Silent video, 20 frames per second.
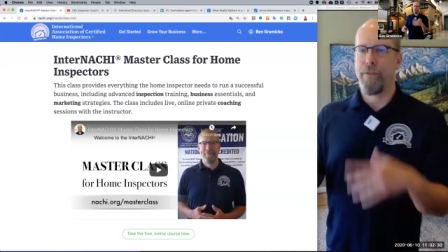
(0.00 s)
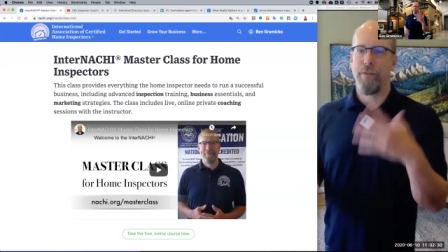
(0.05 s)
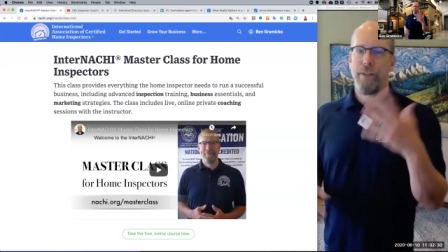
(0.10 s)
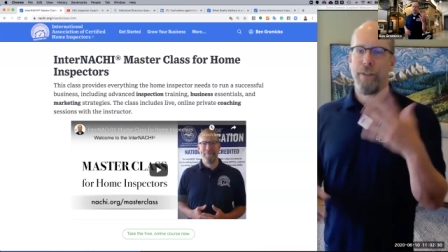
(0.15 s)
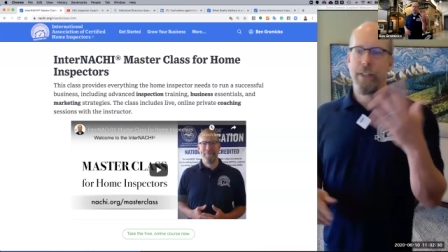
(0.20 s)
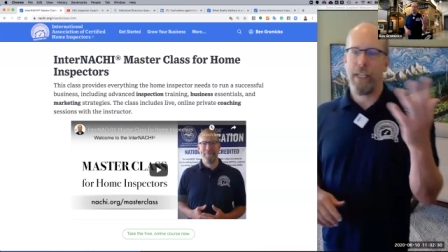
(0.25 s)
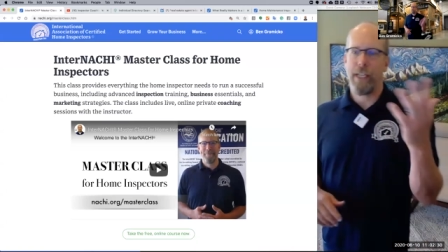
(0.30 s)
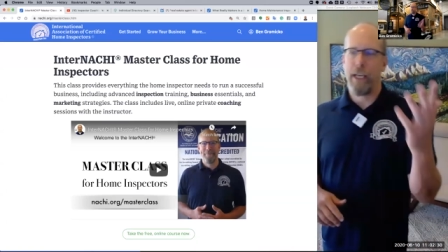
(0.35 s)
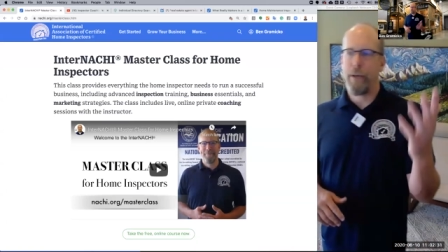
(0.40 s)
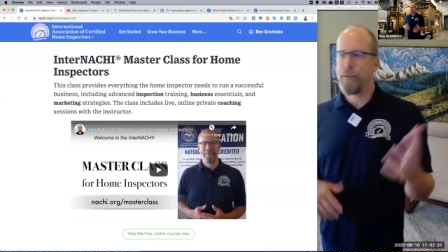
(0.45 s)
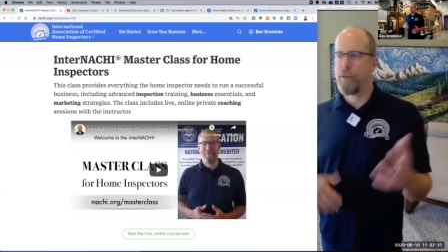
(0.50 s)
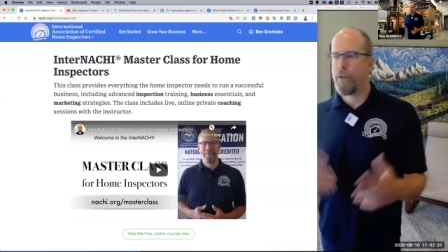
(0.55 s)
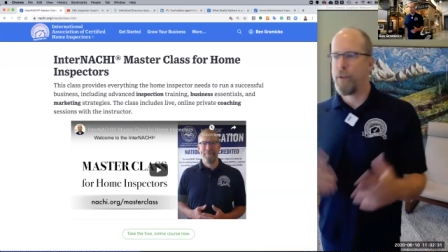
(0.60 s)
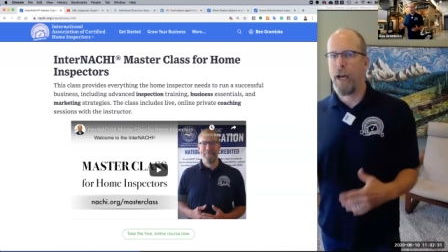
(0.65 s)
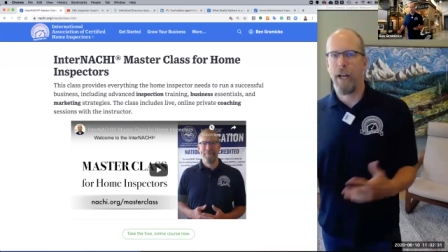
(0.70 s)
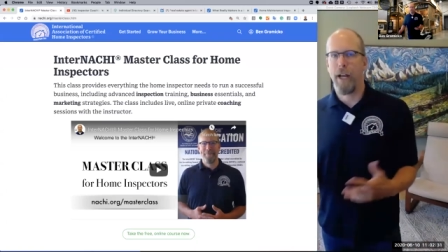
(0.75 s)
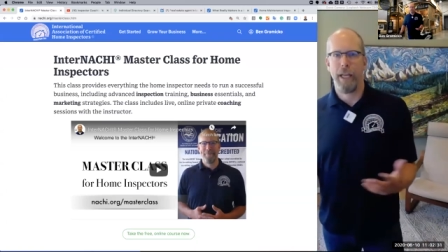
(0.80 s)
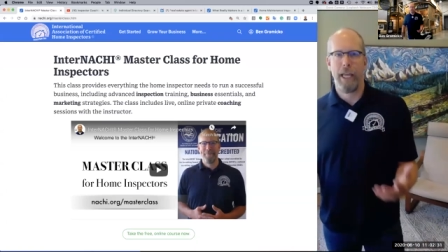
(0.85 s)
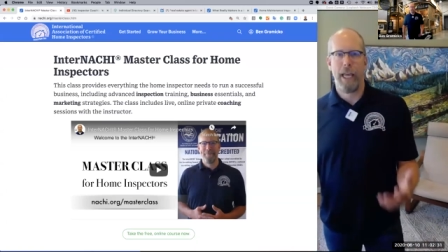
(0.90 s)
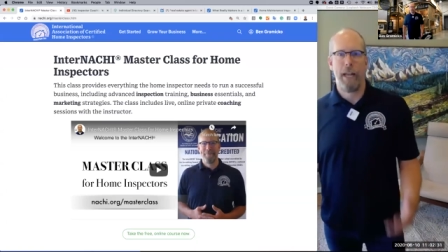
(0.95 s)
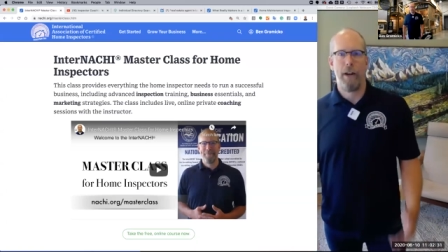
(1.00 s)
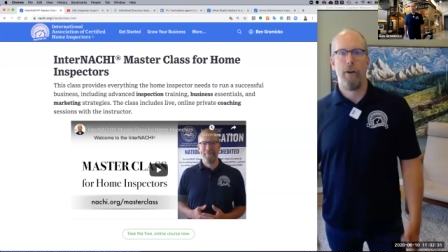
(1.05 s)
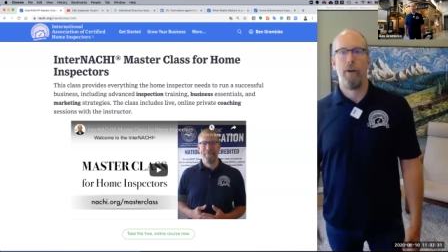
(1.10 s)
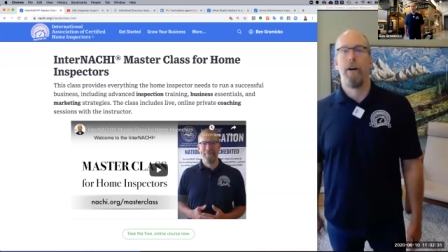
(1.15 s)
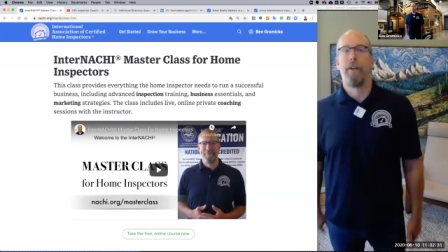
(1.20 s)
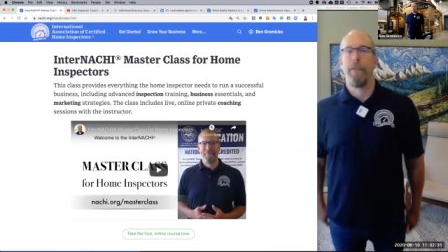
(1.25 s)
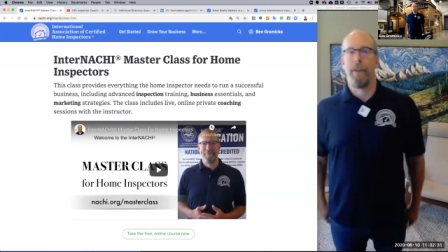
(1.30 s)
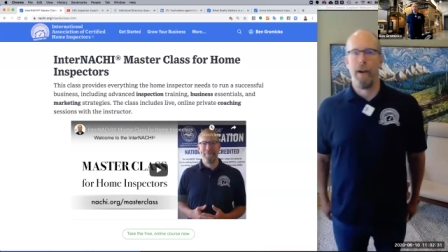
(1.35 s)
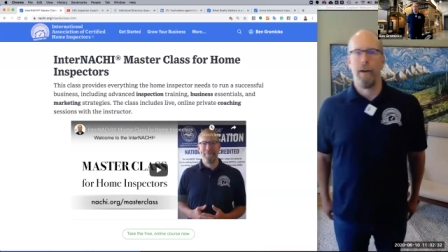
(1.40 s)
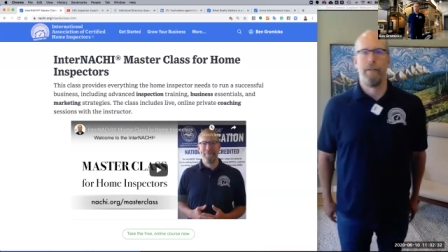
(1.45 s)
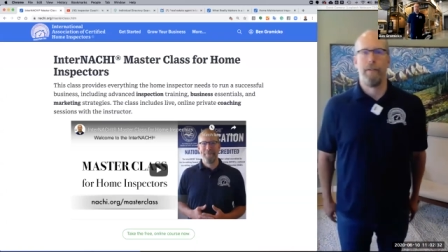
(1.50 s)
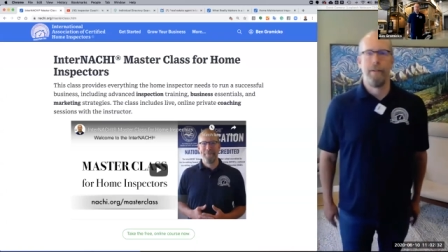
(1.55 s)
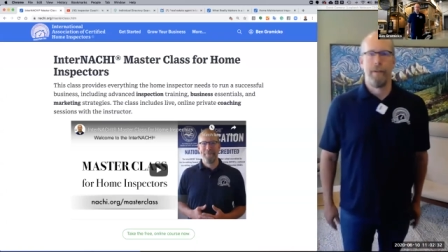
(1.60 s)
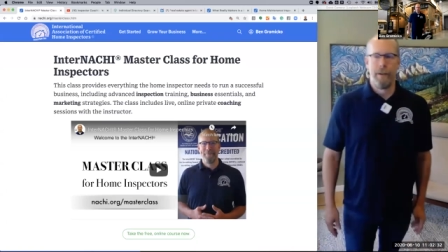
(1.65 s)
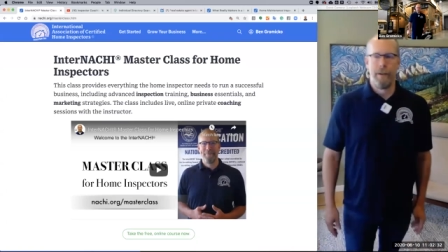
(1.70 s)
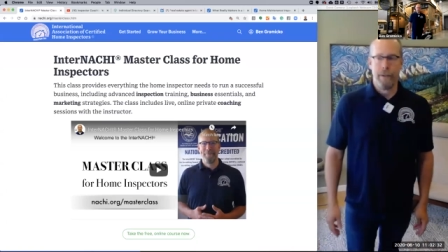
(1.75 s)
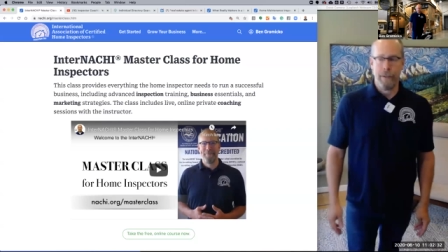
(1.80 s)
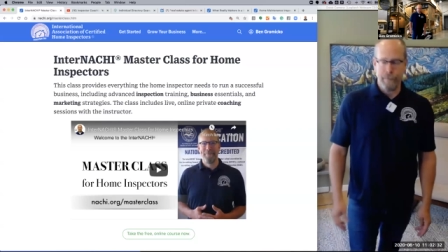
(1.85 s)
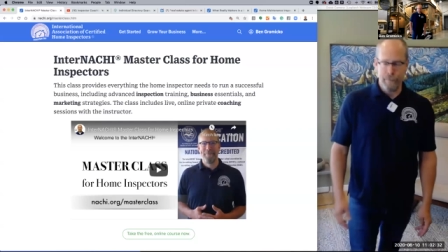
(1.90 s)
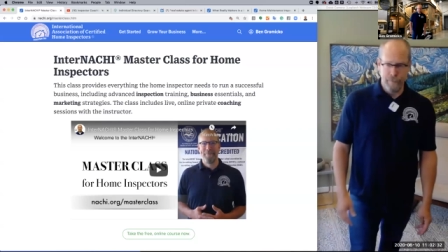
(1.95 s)
tips on how to get on there.
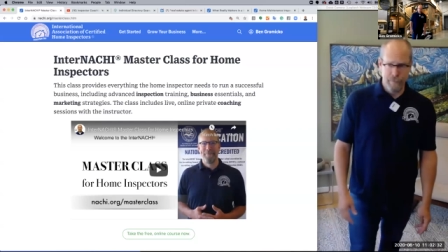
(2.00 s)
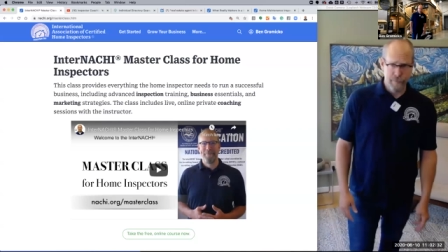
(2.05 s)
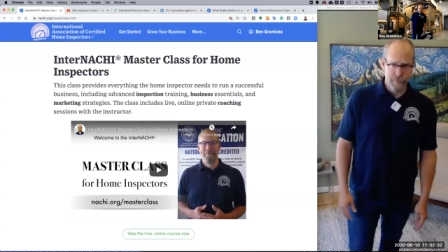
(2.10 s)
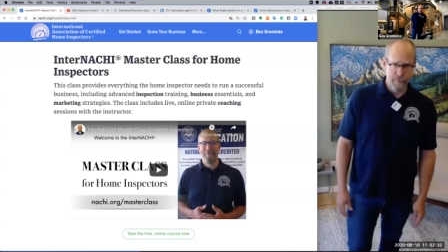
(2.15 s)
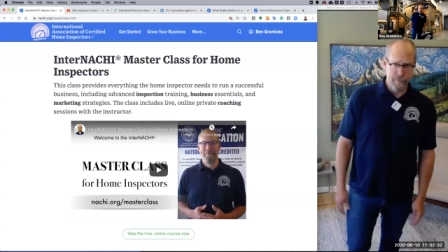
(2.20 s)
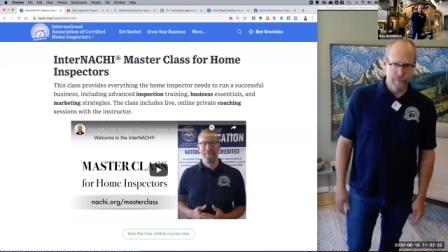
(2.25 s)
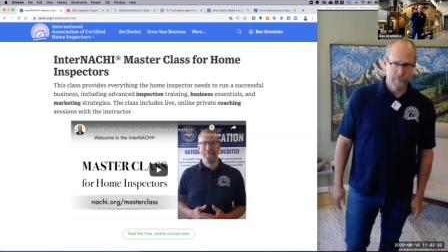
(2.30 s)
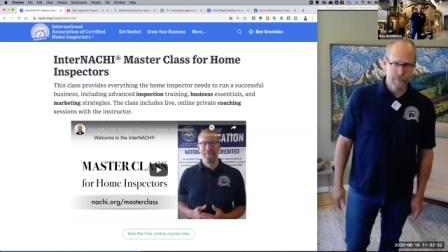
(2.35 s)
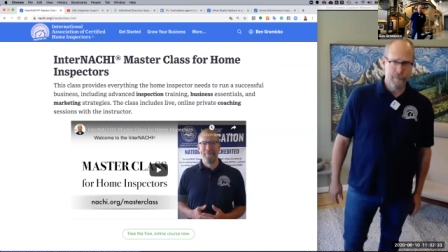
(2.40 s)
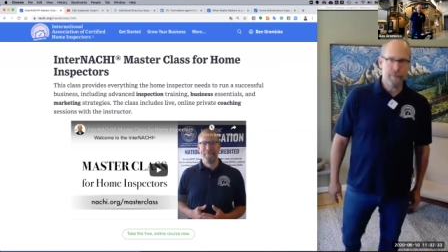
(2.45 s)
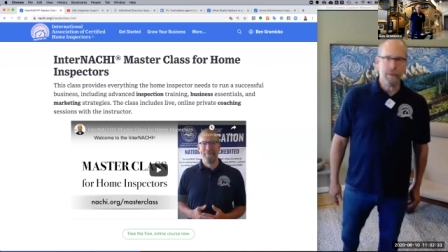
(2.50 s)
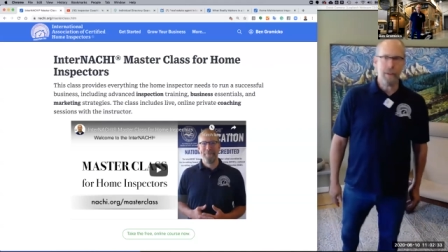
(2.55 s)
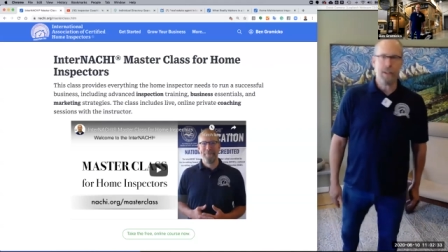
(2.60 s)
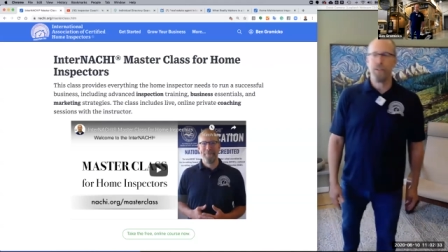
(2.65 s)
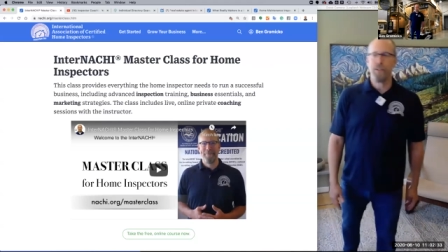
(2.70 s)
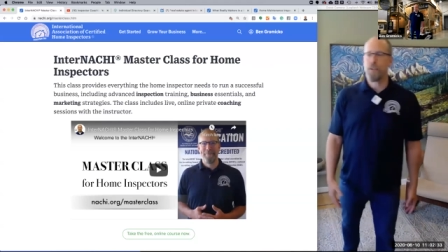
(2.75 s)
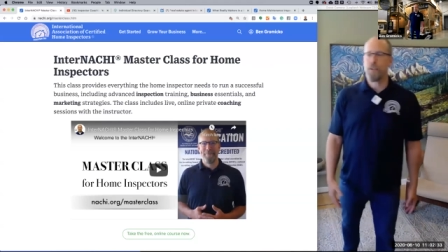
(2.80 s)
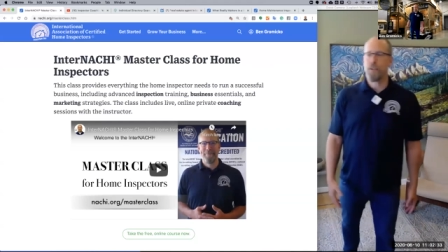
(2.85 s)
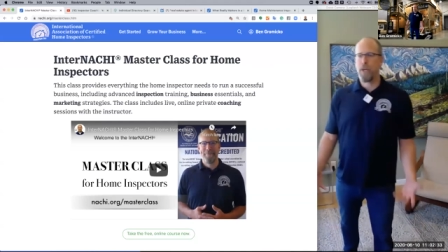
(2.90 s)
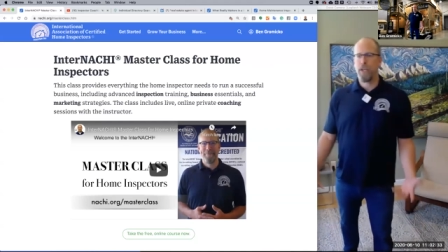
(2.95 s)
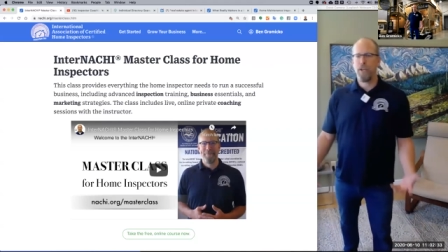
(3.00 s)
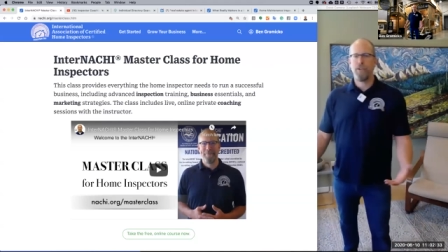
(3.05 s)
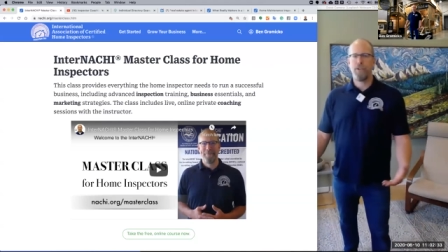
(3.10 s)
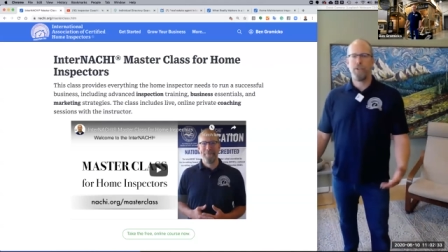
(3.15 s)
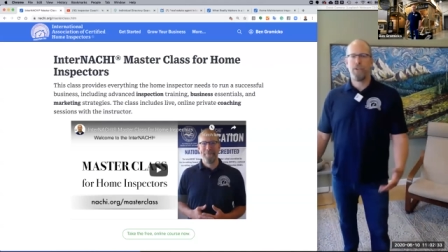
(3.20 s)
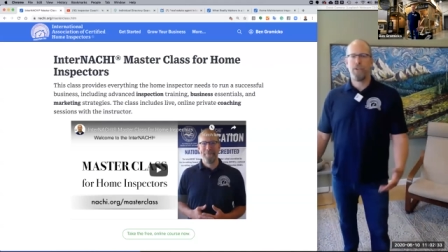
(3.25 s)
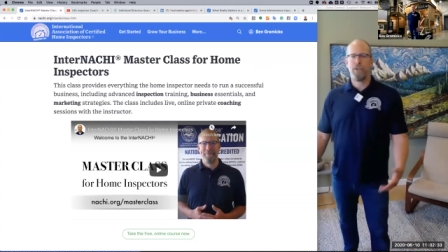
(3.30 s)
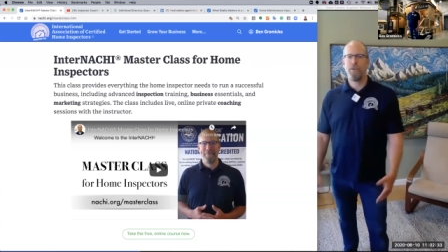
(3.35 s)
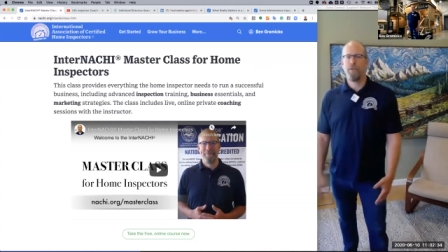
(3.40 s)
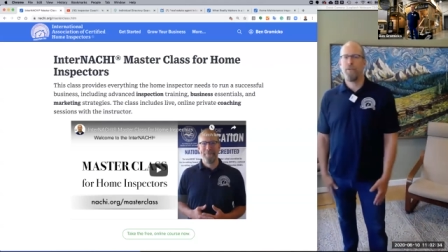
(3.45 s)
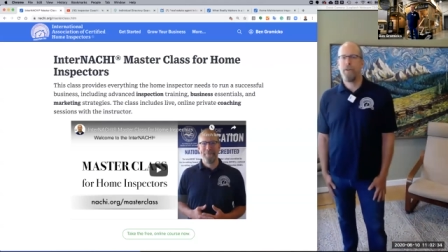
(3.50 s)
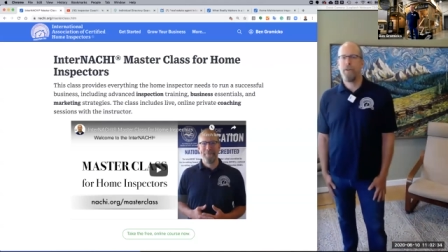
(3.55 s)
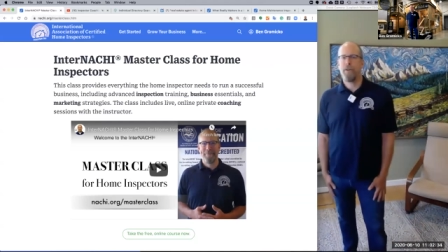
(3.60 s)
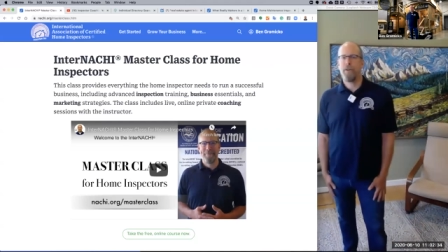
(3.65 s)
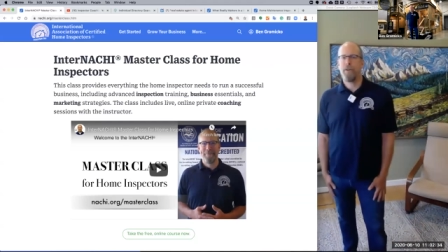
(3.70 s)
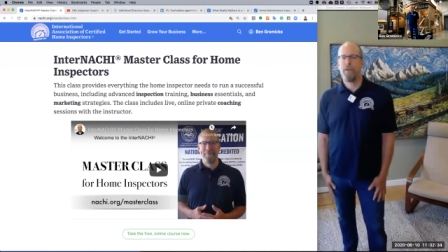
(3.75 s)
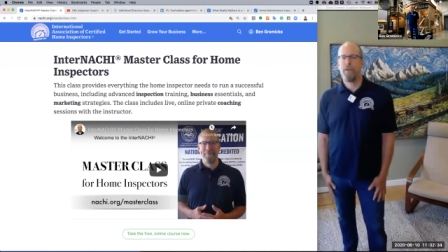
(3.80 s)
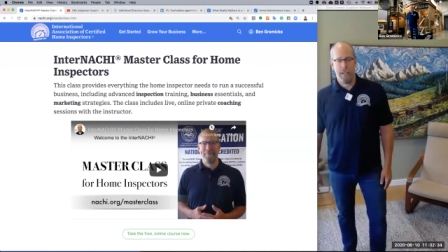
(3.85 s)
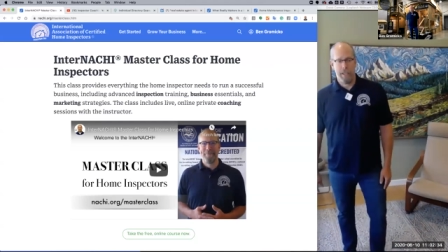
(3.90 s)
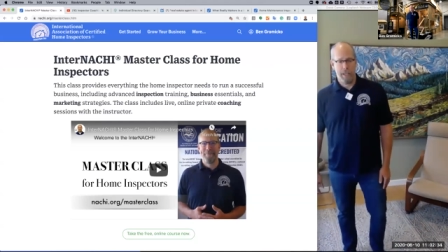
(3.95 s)
So what do you do?
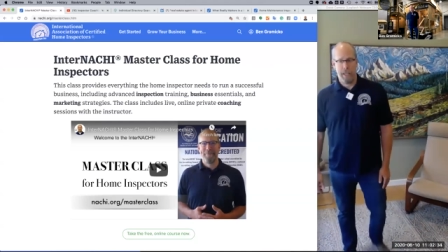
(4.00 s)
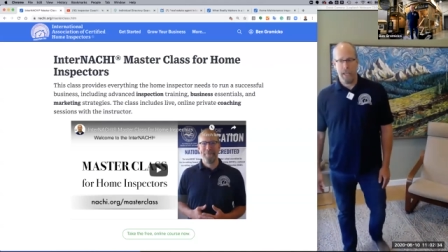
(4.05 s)
You get